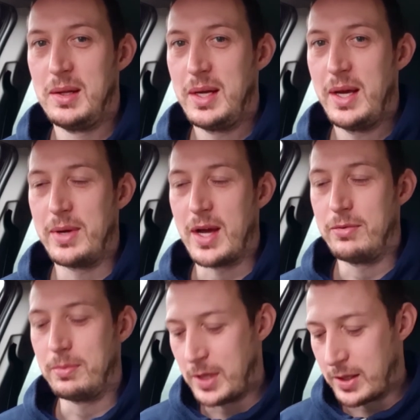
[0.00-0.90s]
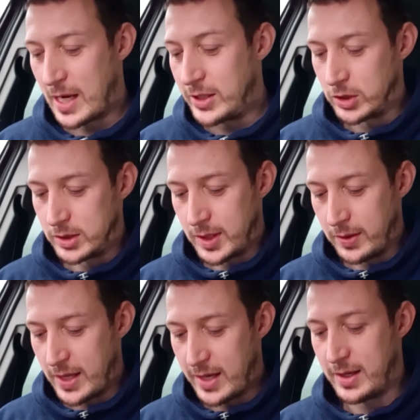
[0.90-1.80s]
here we go, from location
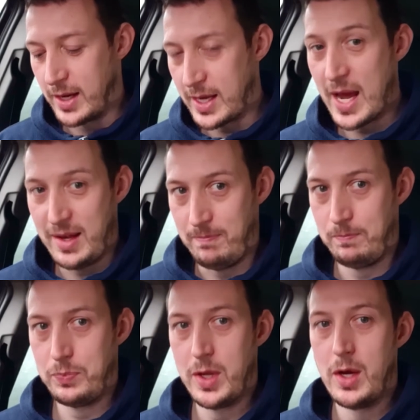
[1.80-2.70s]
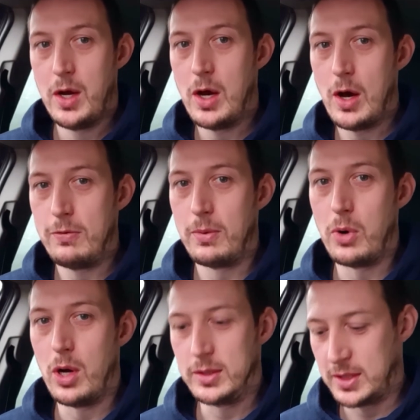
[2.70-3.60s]
two then, again, half a
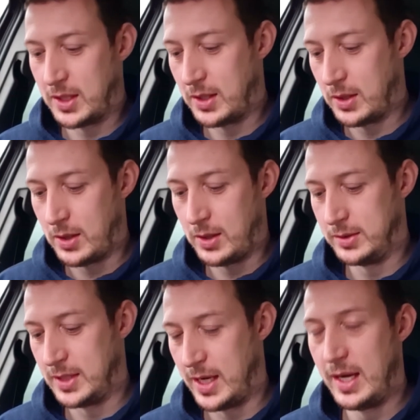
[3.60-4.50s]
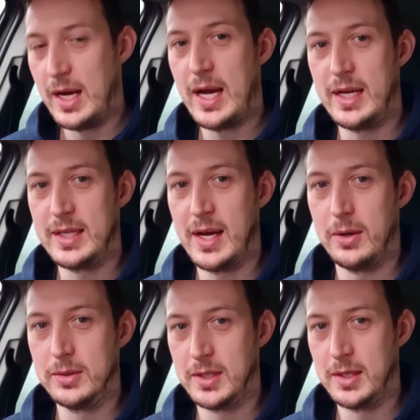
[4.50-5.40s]
watt on
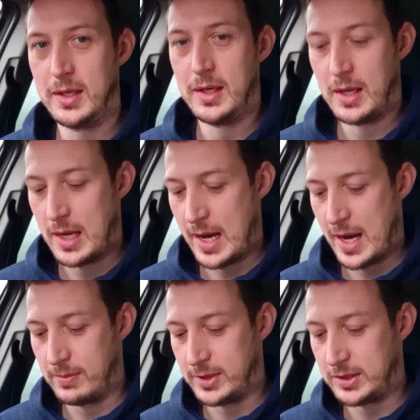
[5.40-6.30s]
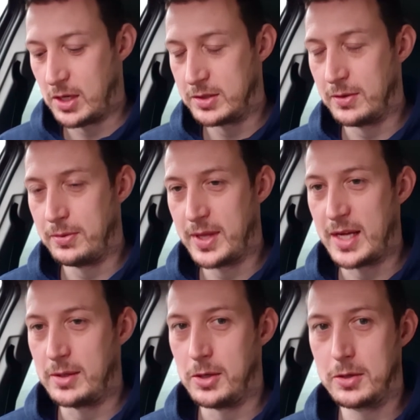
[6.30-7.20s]
handheld, and we'll start off with
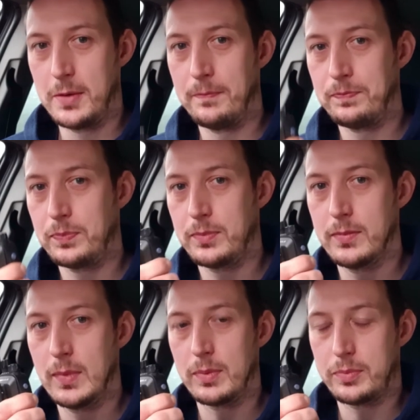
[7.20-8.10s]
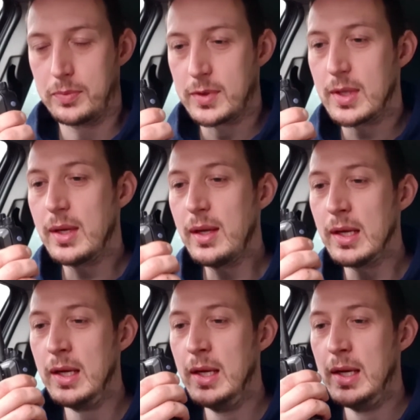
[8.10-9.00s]
analog.
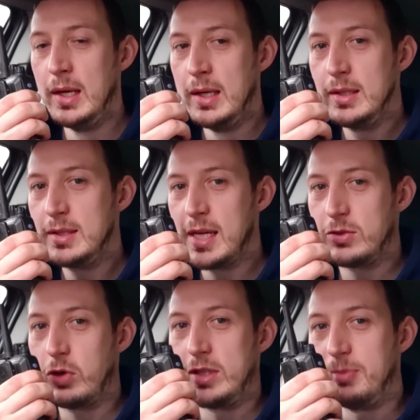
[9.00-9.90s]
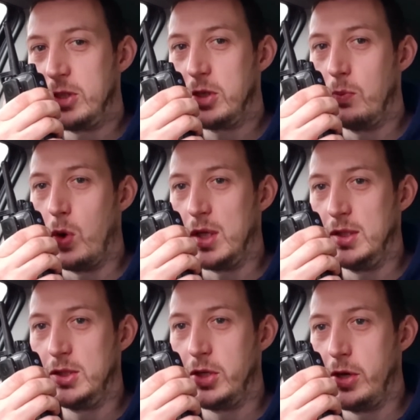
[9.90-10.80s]
Test transmission
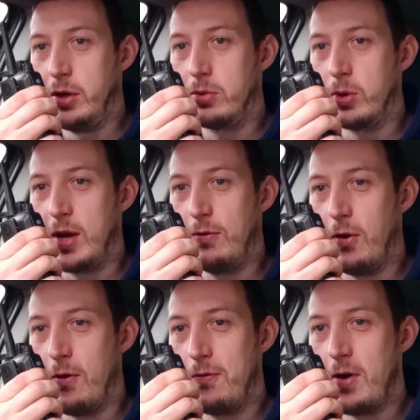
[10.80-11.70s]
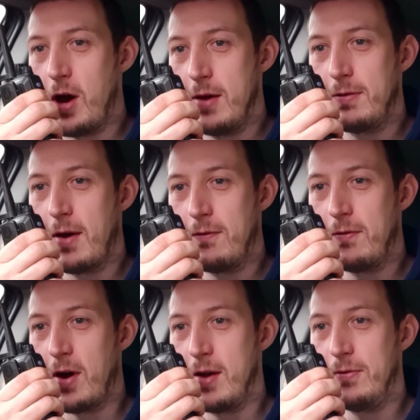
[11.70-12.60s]
1 2 3 4 5
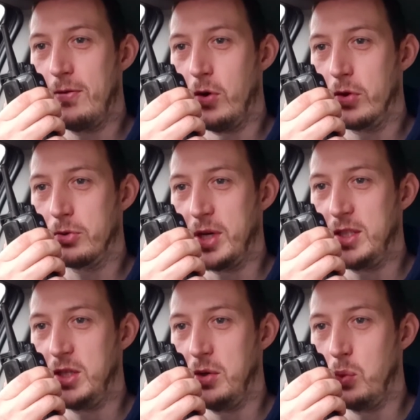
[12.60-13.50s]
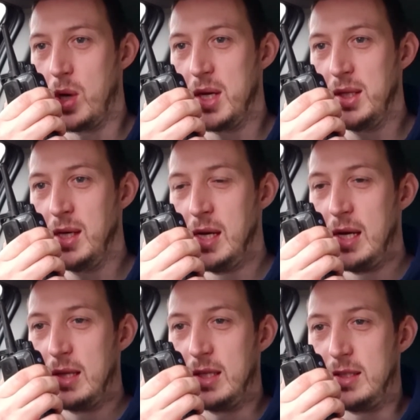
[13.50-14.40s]
5 4 3 2 1.
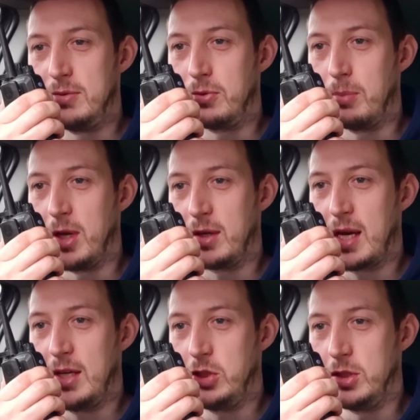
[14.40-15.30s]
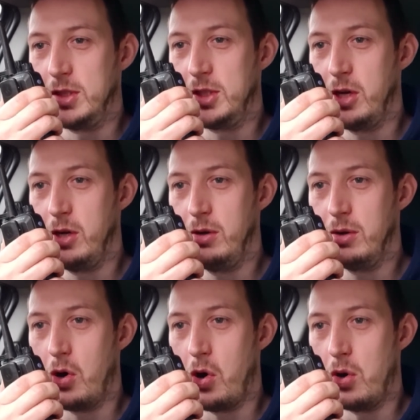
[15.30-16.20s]
This is from location
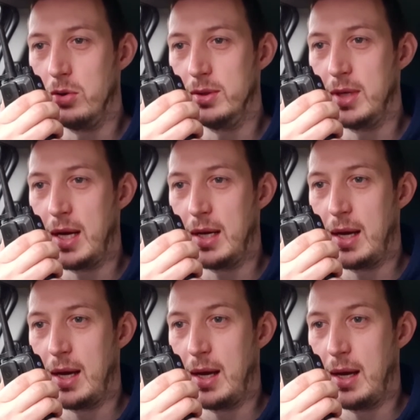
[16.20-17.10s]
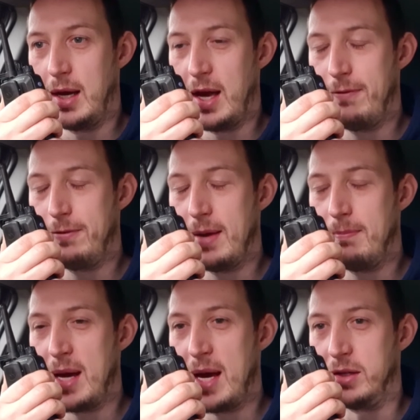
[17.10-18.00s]
2 on FM
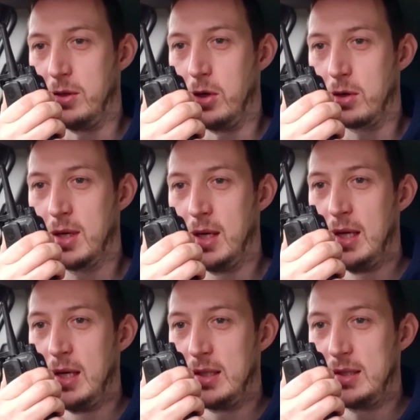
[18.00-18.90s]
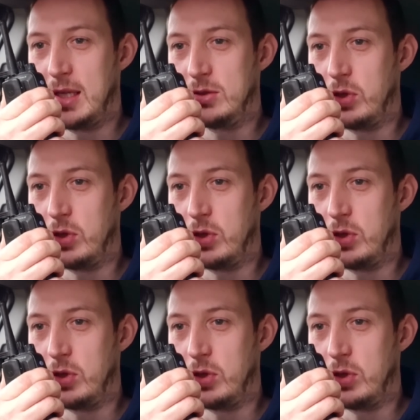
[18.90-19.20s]
analog. Test